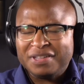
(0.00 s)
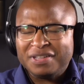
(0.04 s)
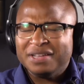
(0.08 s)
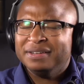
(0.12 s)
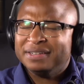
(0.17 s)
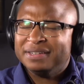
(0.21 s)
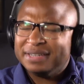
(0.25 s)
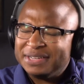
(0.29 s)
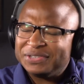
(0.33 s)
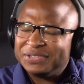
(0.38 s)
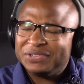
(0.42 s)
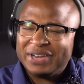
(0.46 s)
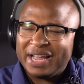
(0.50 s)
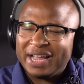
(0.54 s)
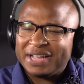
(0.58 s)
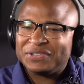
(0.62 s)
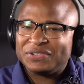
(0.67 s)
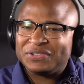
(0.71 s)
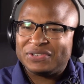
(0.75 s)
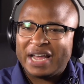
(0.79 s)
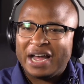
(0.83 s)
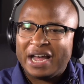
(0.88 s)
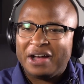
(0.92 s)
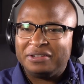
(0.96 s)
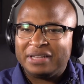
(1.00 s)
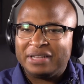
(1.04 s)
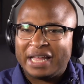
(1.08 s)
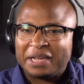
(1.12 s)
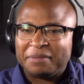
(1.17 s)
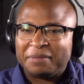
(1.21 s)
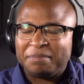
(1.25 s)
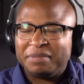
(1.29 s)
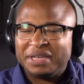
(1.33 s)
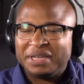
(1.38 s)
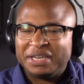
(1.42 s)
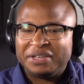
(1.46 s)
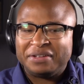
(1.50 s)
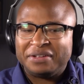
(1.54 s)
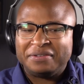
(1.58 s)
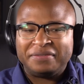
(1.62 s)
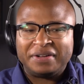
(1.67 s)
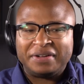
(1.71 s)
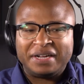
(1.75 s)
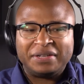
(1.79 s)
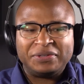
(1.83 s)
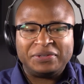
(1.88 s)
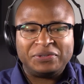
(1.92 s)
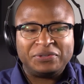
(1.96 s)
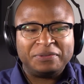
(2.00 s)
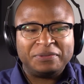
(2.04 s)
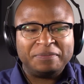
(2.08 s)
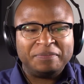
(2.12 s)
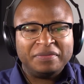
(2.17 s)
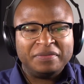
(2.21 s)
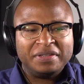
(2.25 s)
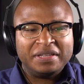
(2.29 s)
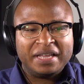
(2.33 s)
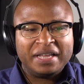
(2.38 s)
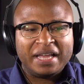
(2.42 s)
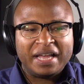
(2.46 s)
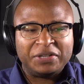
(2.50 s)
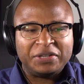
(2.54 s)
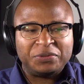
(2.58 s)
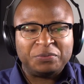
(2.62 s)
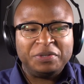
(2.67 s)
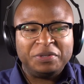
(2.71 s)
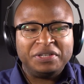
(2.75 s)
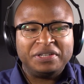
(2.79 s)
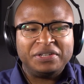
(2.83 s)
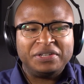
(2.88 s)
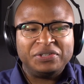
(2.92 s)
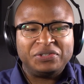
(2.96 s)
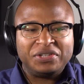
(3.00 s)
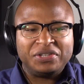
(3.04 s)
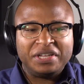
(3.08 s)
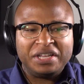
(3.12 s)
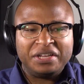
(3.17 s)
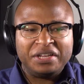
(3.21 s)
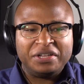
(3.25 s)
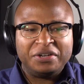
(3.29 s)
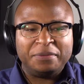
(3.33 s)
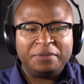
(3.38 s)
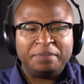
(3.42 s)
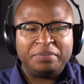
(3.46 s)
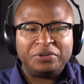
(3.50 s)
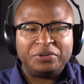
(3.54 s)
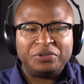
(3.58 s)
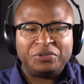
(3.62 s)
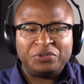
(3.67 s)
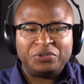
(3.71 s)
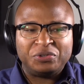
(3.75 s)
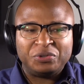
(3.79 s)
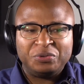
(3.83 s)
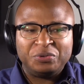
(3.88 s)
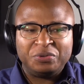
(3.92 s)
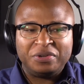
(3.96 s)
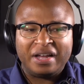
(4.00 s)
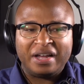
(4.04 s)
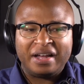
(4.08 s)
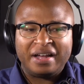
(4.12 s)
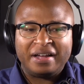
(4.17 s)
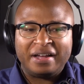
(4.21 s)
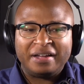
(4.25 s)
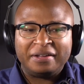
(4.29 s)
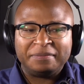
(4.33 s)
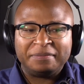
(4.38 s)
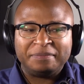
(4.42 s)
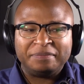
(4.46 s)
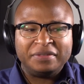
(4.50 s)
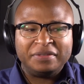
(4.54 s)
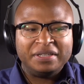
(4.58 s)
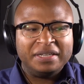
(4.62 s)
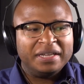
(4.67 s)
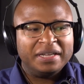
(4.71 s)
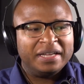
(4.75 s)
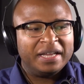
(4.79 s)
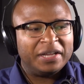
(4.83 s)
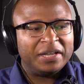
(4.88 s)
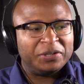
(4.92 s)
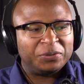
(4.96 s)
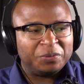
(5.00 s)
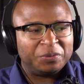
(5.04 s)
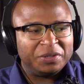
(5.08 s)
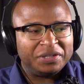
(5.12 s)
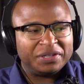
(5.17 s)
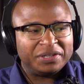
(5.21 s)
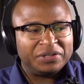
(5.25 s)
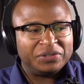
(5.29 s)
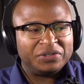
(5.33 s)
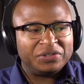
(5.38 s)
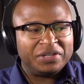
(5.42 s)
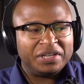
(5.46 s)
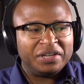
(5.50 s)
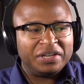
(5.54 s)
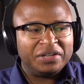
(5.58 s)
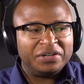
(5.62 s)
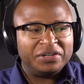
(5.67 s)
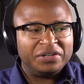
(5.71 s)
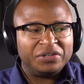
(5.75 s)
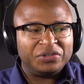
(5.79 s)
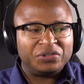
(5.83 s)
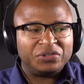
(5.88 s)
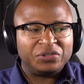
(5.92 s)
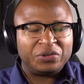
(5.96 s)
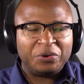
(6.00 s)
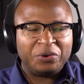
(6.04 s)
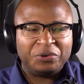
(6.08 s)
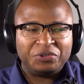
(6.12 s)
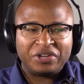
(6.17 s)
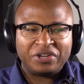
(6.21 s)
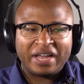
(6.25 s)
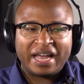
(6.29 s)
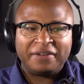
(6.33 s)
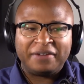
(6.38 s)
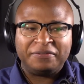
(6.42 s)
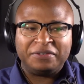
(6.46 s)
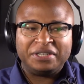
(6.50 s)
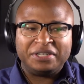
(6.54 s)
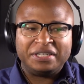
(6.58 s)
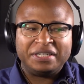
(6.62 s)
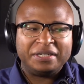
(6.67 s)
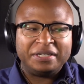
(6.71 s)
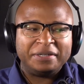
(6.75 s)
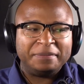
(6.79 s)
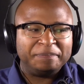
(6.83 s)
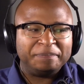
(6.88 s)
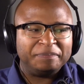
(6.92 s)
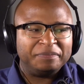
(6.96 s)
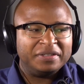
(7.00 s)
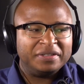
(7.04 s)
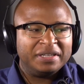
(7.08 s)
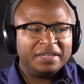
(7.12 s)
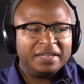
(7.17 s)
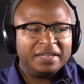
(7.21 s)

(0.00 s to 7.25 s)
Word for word: Doesn't that sound like many of us as we continue to pursue God, as we continue to search after him,